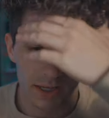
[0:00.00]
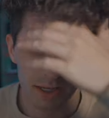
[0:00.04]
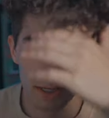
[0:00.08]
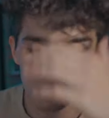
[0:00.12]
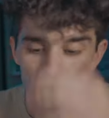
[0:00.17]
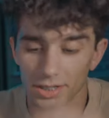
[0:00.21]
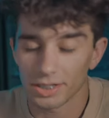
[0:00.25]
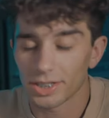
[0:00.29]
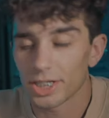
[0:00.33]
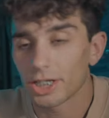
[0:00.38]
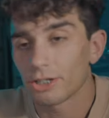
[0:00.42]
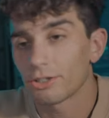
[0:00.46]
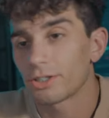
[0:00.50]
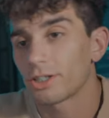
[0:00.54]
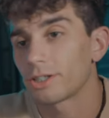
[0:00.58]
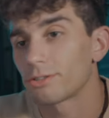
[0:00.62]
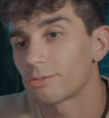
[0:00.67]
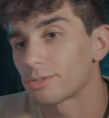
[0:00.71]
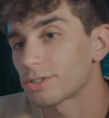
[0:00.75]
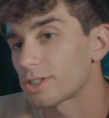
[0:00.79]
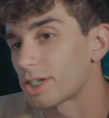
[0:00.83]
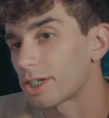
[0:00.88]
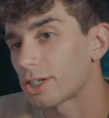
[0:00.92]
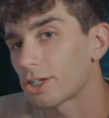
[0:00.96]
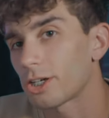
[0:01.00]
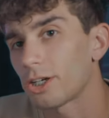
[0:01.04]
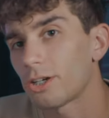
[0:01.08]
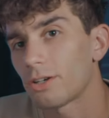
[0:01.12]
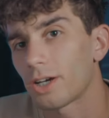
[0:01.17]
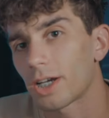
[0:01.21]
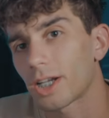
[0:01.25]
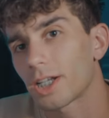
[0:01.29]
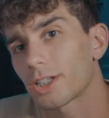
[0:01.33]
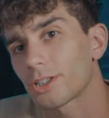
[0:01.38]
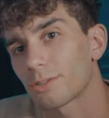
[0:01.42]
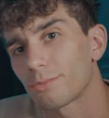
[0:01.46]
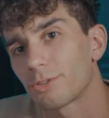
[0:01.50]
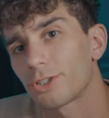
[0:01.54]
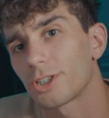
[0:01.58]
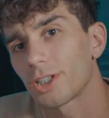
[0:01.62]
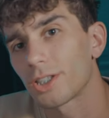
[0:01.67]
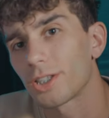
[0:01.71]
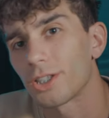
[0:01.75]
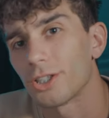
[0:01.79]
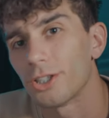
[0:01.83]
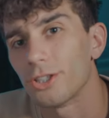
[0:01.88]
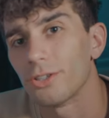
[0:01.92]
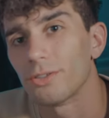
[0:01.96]
And Tyrion was like, oh, I got some shit
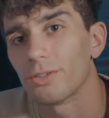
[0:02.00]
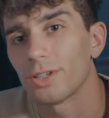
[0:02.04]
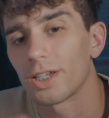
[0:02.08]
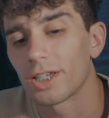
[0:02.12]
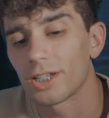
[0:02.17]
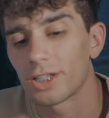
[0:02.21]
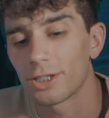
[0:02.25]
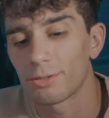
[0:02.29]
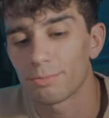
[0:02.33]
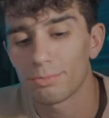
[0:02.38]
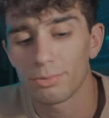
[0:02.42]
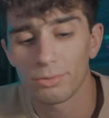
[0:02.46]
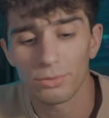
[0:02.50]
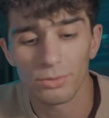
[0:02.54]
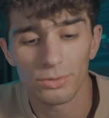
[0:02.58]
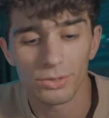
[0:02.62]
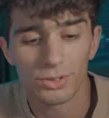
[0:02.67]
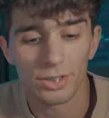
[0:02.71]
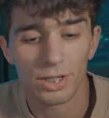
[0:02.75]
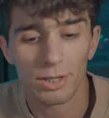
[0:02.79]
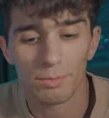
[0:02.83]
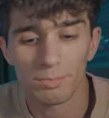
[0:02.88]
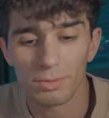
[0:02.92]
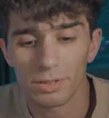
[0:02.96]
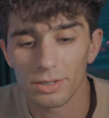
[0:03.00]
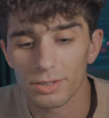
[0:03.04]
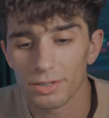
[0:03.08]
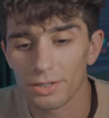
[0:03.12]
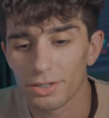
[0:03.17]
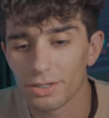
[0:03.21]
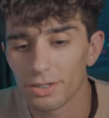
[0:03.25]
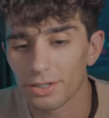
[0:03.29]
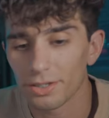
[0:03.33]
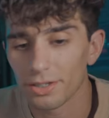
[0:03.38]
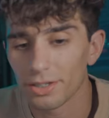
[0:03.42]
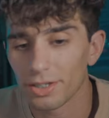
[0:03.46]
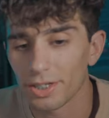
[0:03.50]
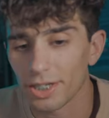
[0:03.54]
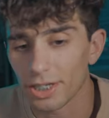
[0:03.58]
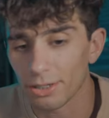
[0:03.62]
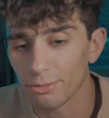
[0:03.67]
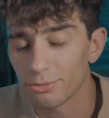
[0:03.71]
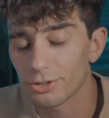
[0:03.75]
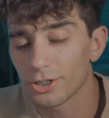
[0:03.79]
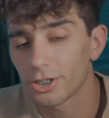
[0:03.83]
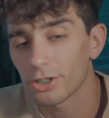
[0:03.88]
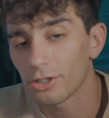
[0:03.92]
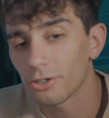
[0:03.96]
to do. And he pulls up. He
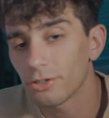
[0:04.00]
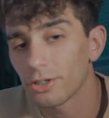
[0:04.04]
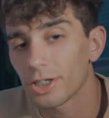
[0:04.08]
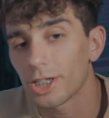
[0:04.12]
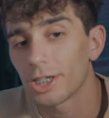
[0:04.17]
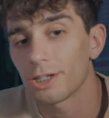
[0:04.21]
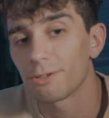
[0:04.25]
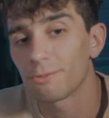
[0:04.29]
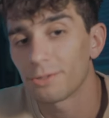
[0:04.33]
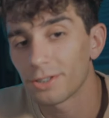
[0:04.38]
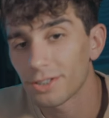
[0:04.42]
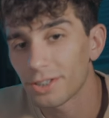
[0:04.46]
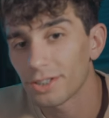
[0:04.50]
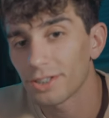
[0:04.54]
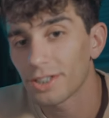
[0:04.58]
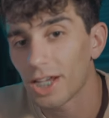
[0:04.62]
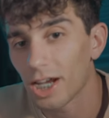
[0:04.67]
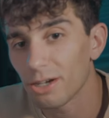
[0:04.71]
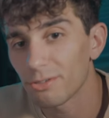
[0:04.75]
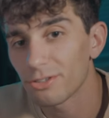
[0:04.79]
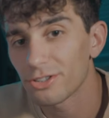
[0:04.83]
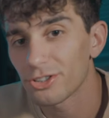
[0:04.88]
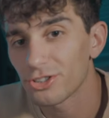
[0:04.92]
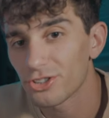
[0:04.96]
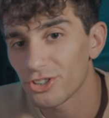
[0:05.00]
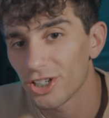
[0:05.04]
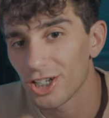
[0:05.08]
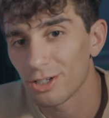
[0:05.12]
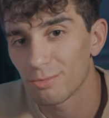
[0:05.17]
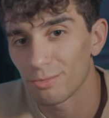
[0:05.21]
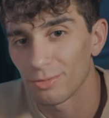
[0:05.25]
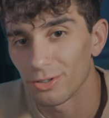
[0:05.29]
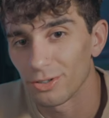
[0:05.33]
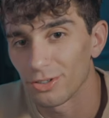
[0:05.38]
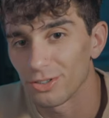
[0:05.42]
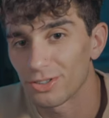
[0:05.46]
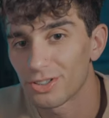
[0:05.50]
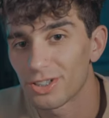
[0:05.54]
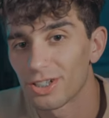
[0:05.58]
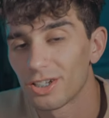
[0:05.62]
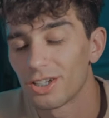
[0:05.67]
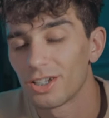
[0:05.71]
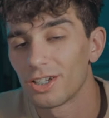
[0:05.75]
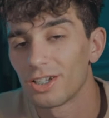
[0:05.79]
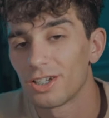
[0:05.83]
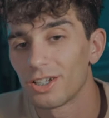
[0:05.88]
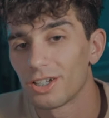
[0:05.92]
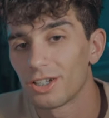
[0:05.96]
was go. He went to Tywin's chambers.
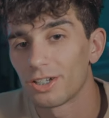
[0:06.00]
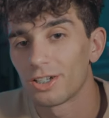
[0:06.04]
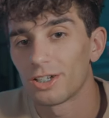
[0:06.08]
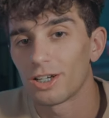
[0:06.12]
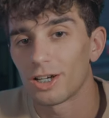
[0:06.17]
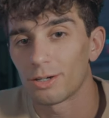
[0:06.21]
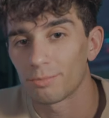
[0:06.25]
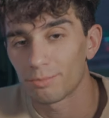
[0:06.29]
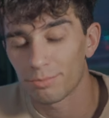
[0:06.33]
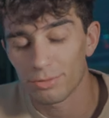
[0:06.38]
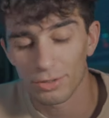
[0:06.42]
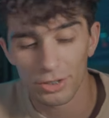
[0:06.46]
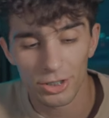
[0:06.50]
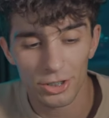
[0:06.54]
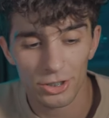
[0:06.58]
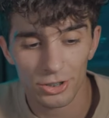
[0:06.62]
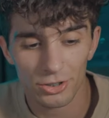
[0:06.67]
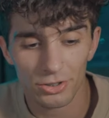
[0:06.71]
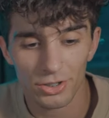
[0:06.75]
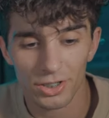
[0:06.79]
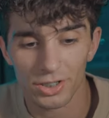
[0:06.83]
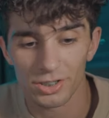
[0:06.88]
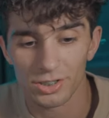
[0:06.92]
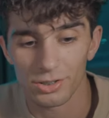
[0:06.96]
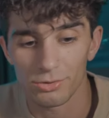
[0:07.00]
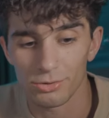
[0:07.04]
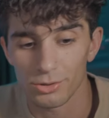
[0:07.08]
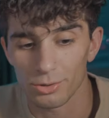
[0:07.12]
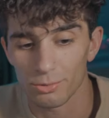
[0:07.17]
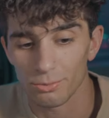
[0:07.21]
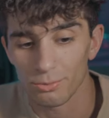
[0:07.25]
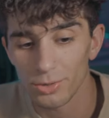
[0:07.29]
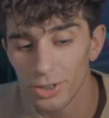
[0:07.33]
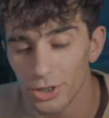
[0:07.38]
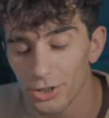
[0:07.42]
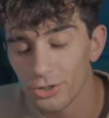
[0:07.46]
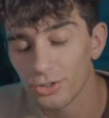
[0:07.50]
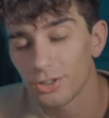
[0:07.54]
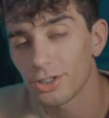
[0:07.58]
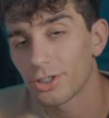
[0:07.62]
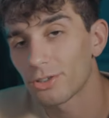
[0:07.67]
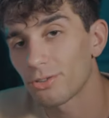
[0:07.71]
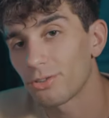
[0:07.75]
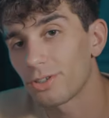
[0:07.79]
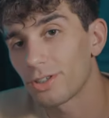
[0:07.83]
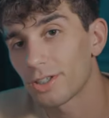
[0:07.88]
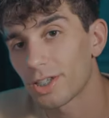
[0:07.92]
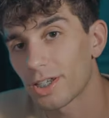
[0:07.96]
Pretty sure because he was originally
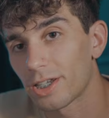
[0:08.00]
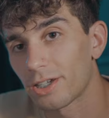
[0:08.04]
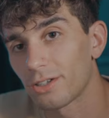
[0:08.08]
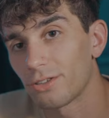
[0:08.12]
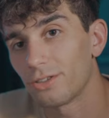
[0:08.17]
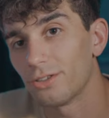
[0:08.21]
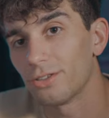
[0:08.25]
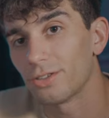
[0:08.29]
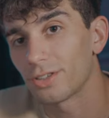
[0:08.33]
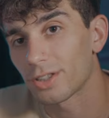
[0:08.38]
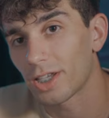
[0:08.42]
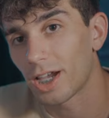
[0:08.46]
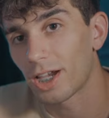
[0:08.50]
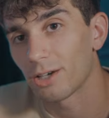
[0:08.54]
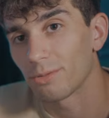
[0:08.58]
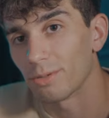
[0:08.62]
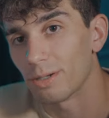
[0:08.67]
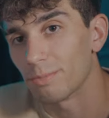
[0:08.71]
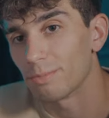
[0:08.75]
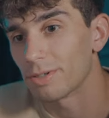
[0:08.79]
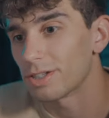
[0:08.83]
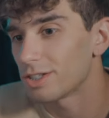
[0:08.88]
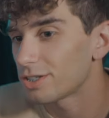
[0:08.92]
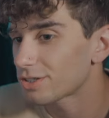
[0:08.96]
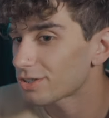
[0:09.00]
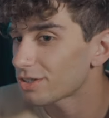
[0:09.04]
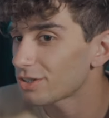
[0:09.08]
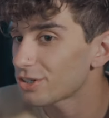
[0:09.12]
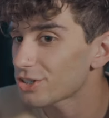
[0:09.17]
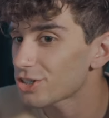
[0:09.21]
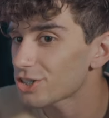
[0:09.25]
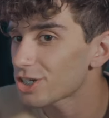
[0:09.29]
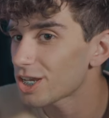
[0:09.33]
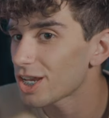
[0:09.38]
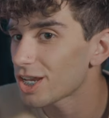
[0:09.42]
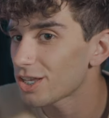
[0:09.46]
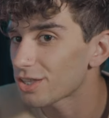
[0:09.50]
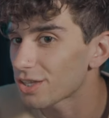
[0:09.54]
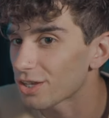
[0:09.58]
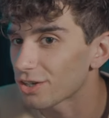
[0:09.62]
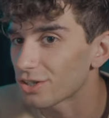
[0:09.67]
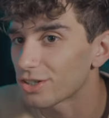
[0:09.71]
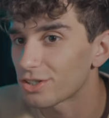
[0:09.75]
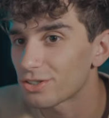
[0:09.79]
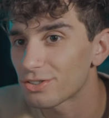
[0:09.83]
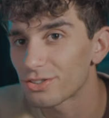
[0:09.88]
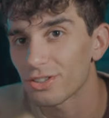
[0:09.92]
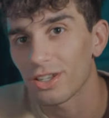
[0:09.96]
going to kill Tywin, but he saw Shae there
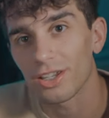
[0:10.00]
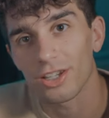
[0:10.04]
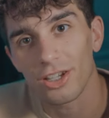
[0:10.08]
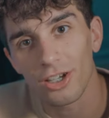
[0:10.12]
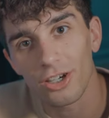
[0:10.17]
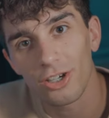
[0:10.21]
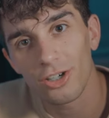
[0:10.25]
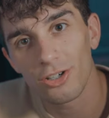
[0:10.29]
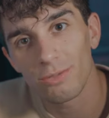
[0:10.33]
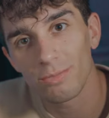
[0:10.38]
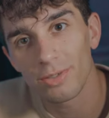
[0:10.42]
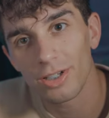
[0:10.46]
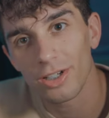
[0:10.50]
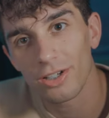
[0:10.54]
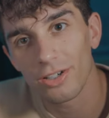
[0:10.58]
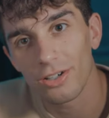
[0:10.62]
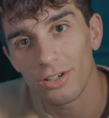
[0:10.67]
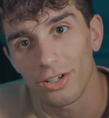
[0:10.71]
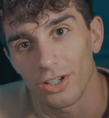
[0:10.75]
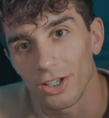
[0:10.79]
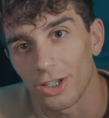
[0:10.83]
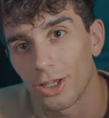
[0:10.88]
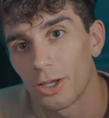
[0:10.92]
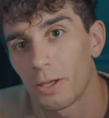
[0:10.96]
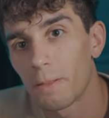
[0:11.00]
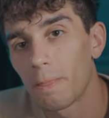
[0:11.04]
and he's like, oh my god.